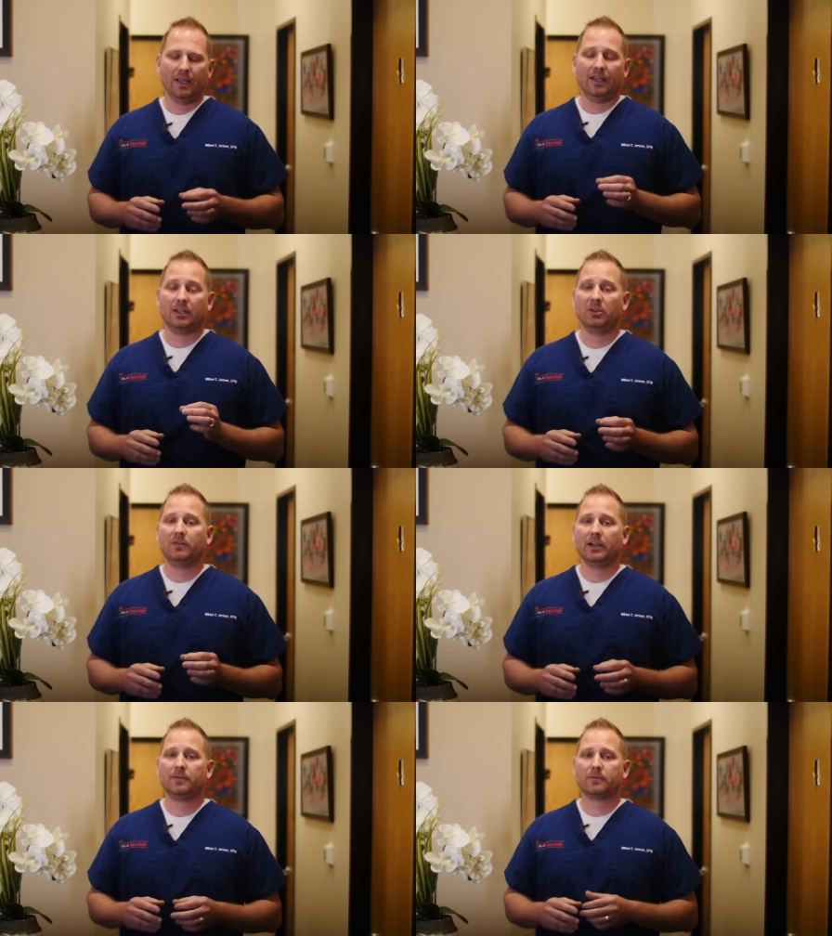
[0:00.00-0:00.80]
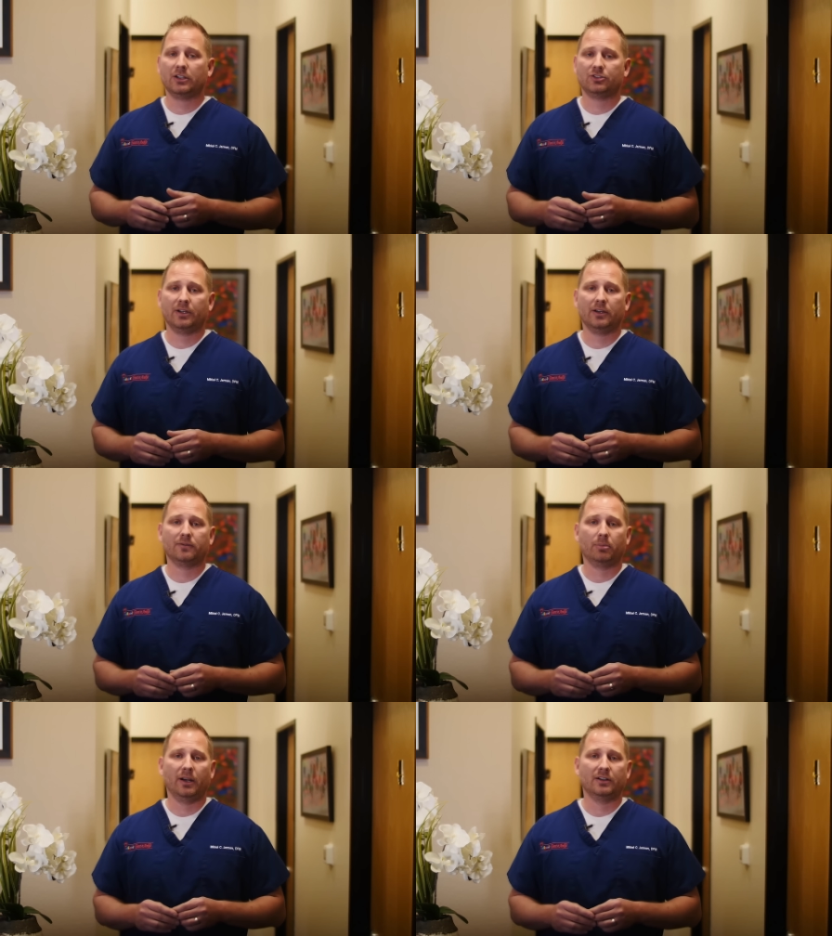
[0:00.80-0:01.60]
It can be very frustrating
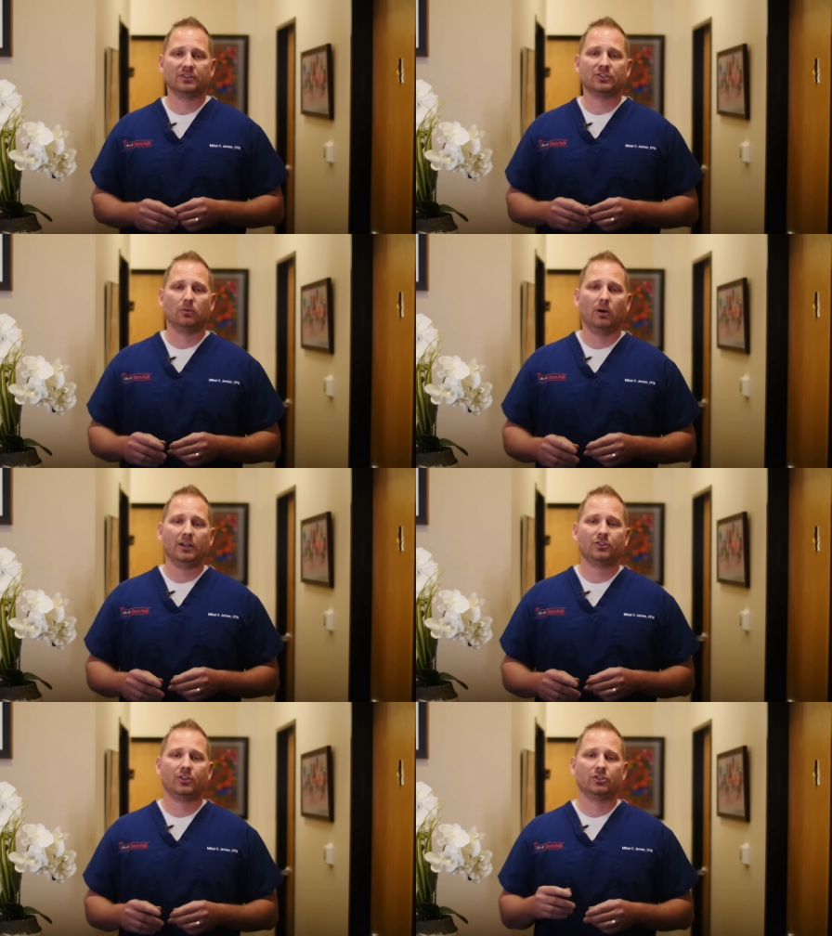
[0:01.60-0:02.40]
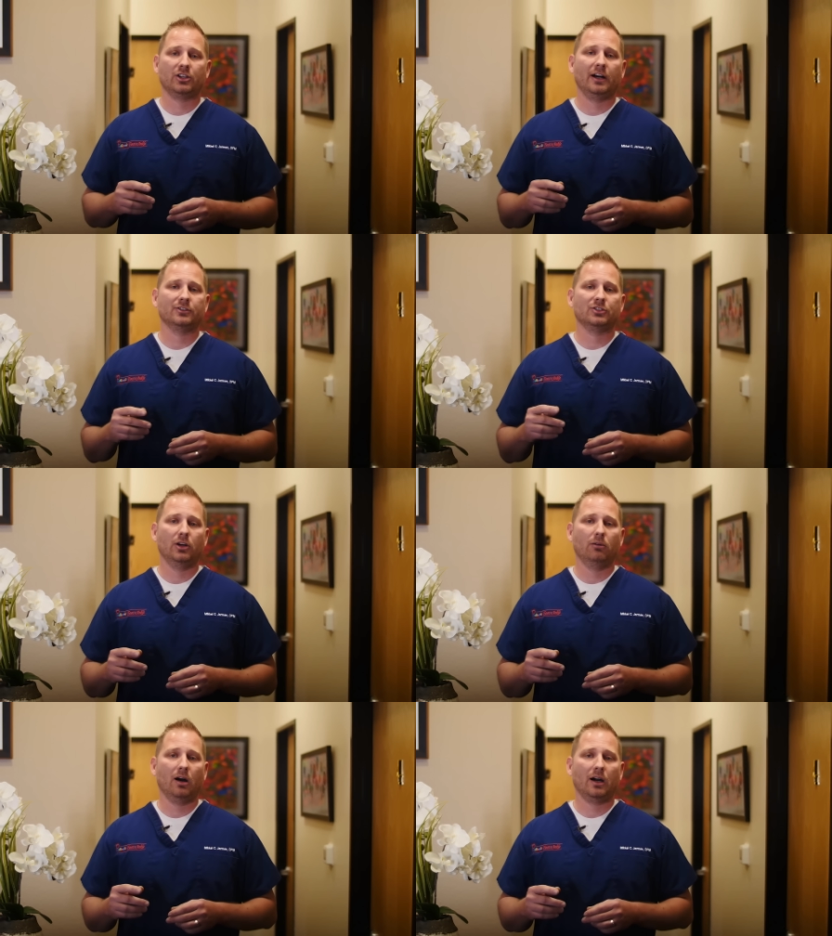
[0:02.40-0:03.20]
for parents to watch their child
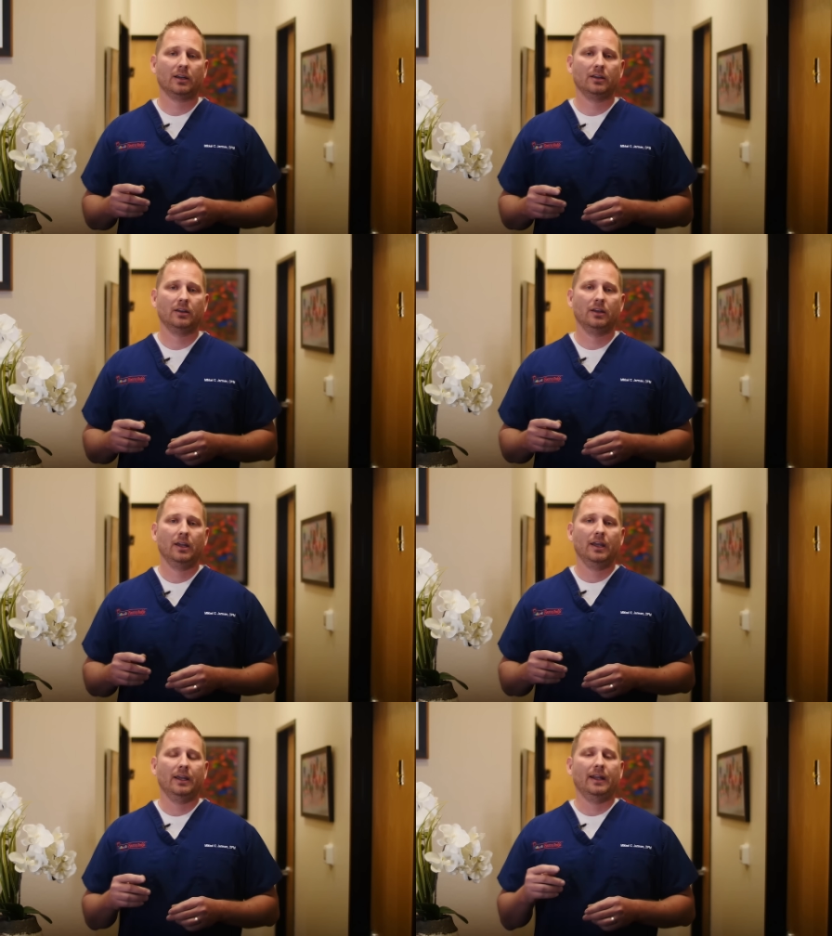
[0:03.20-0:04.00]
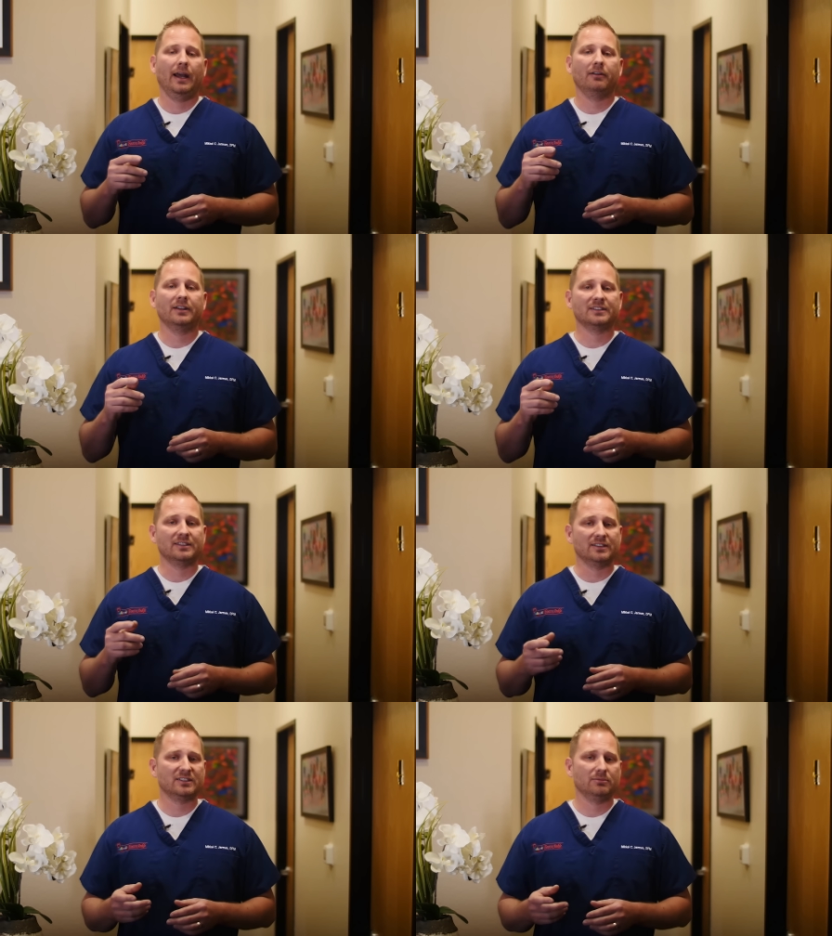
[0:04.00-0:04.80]
toe walk and how it is
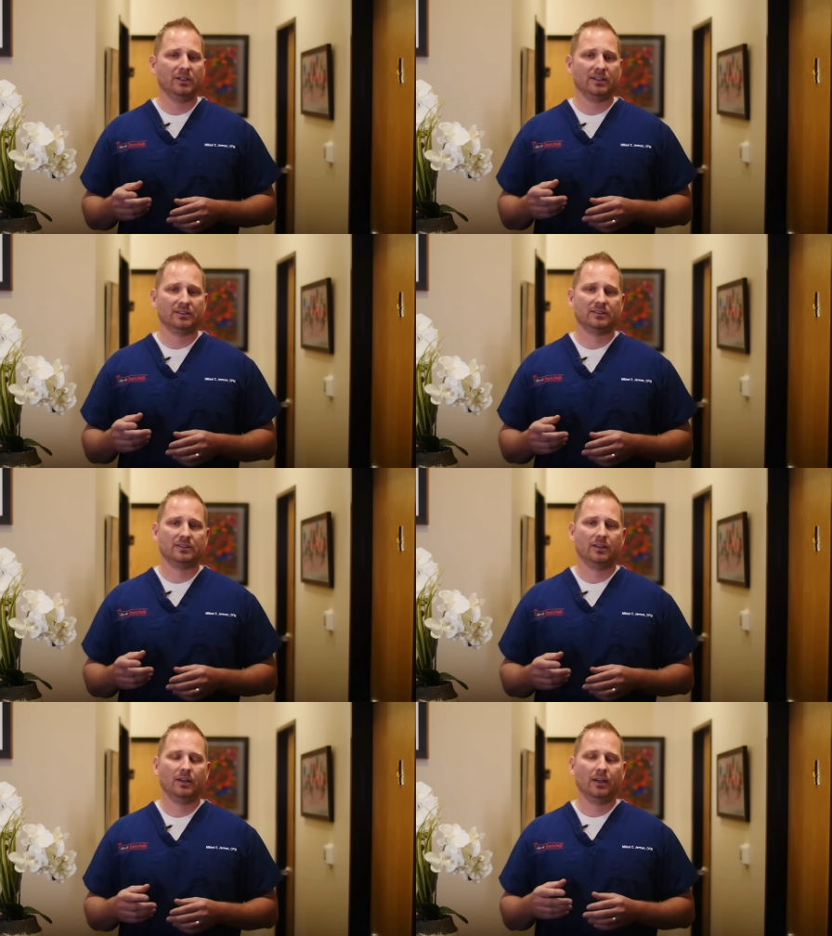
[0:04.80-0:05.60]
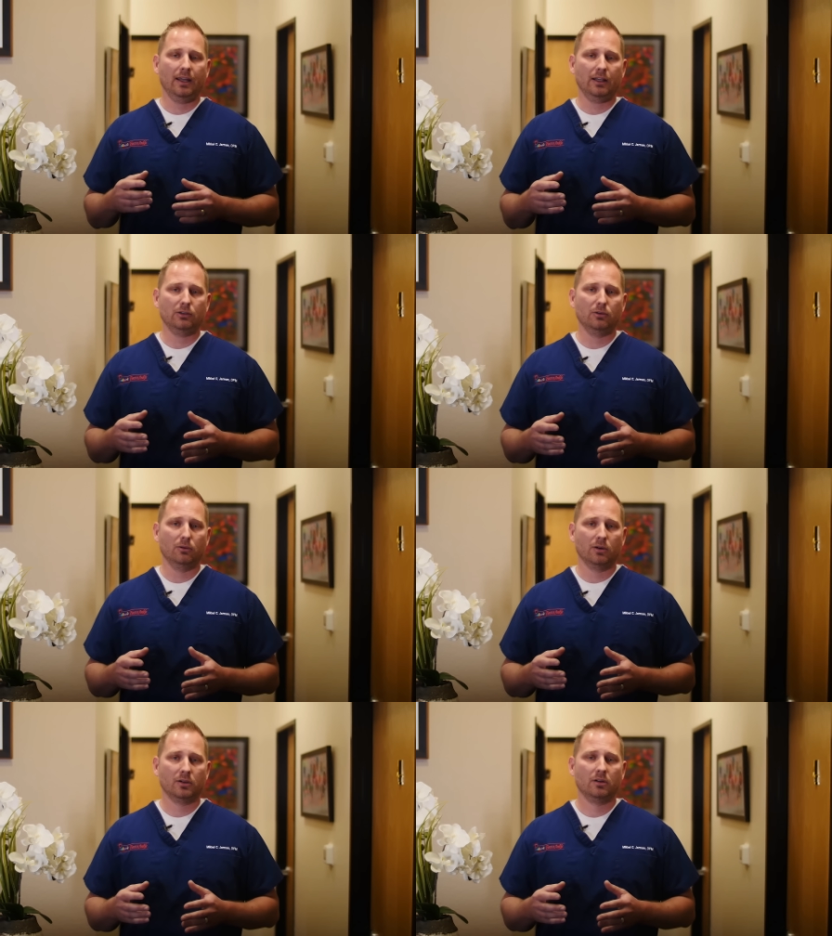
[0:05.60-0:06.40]
dismissed,
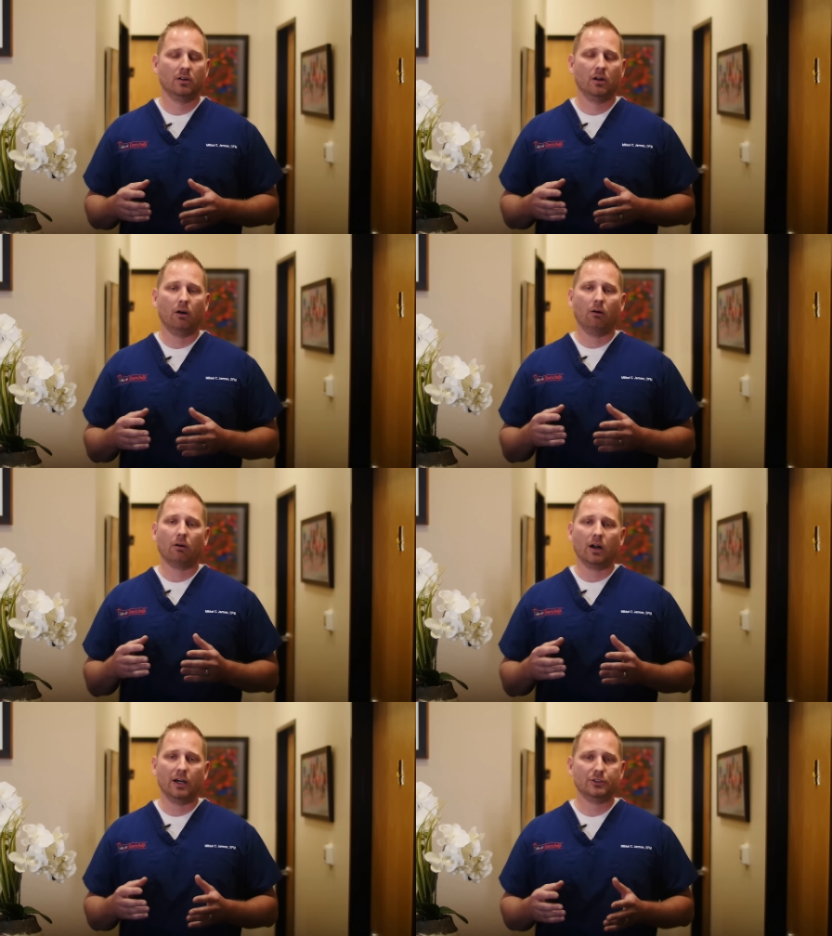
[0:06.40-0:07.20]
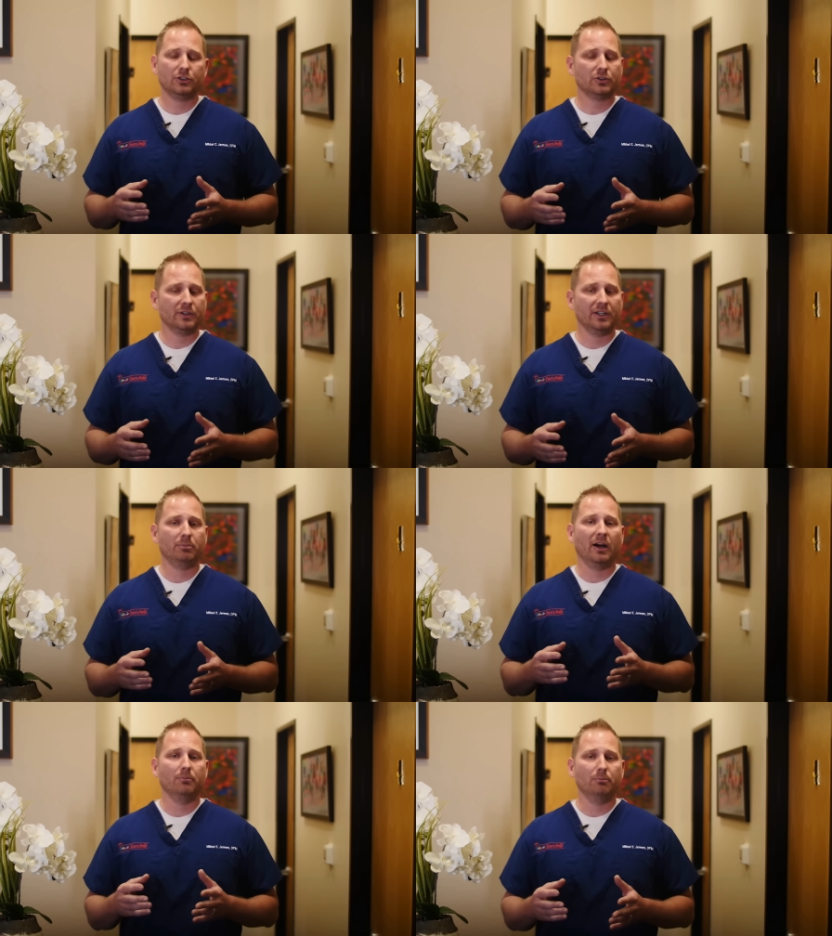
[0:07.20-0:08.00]
ignored, or undertreated
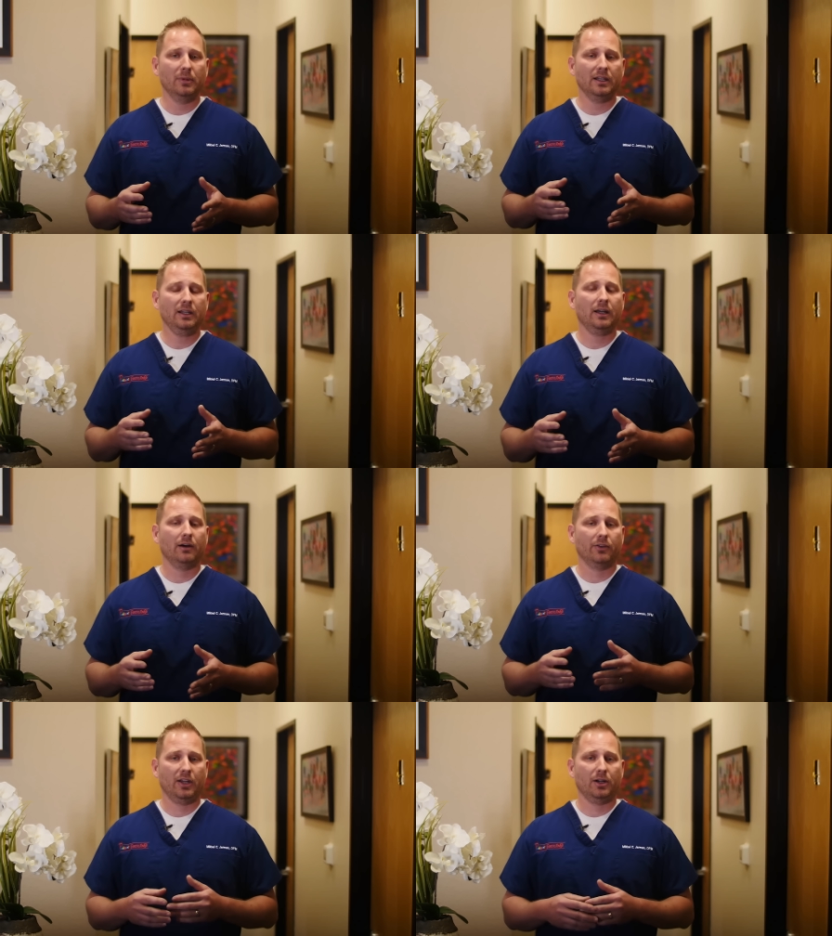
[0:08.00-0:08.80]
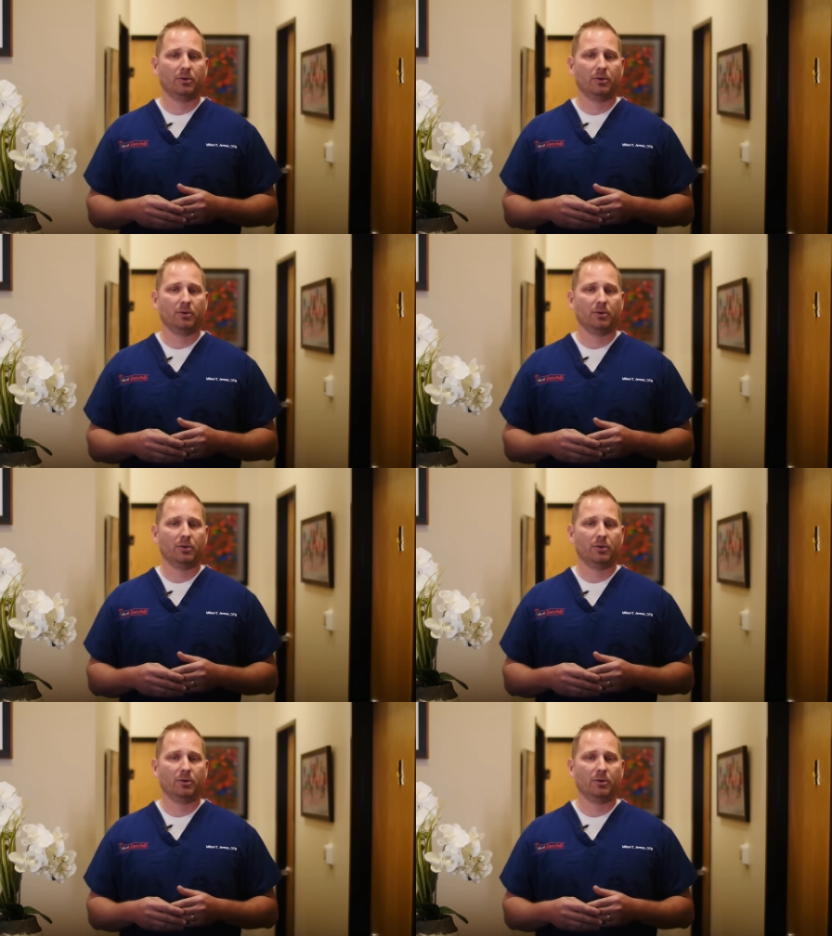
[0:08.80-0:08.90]
by many healthcare